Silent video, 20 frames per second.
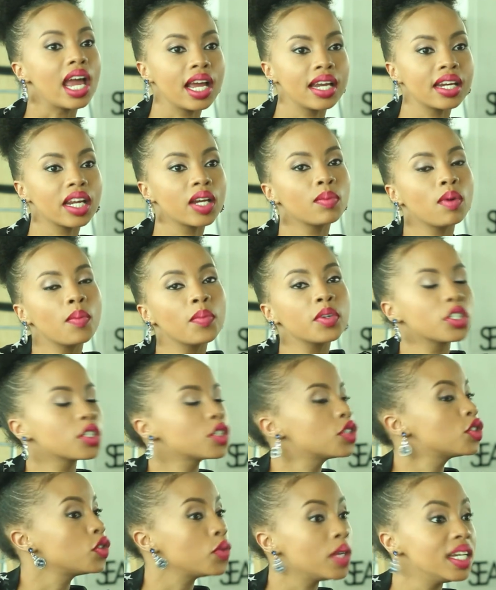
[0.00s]
And I remember
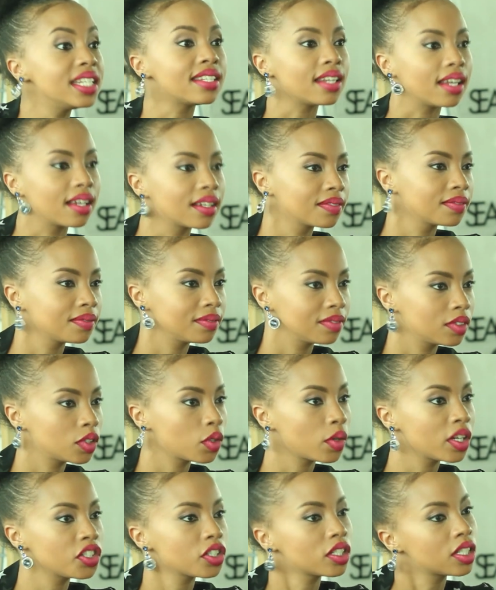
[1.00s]
just tweeting.
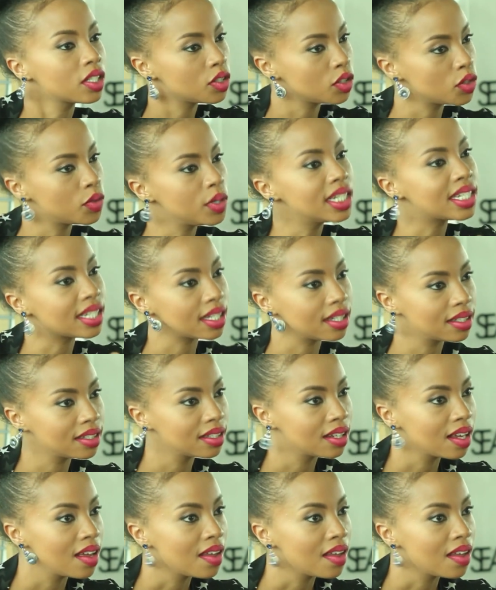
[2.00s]
So I just tweeted